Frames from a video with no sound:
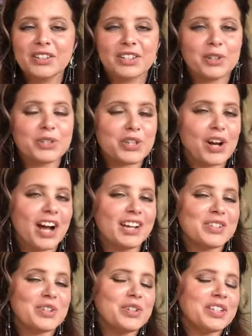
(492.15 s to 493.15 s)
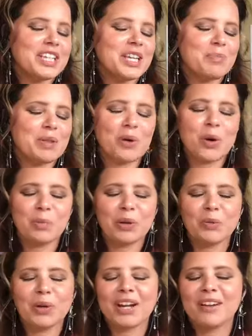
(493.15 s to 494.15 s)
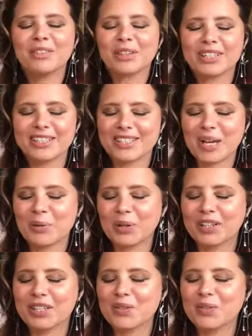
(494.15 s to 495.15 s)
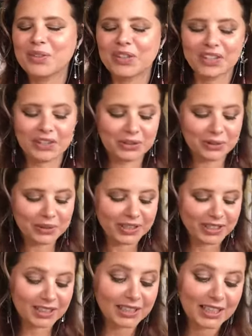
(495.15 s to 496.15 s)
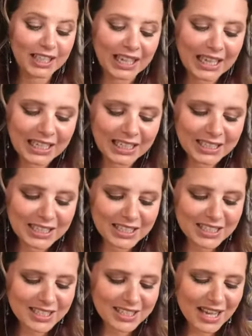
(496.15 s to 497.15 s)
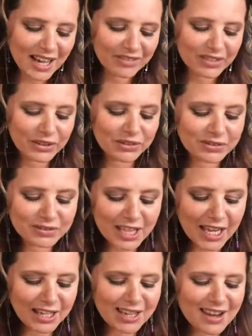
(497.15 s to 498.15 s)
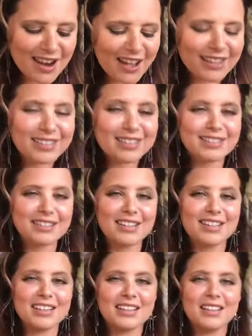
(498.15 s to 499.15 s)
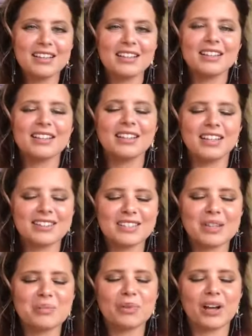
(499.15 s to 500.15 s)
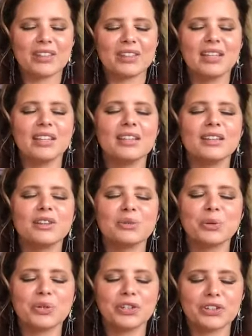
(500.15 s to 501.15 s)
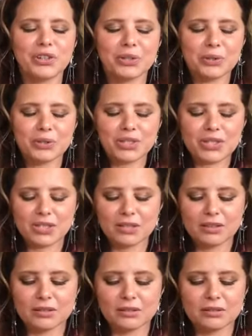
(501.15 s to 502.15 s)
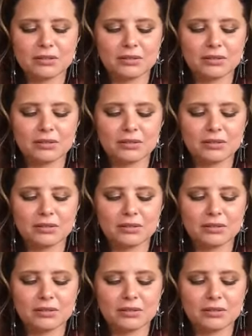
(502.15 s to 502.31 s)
You can close your eyes or you can keep them open, whatever it is that works for you. And just have you take a nice cleansing breath in through your nose.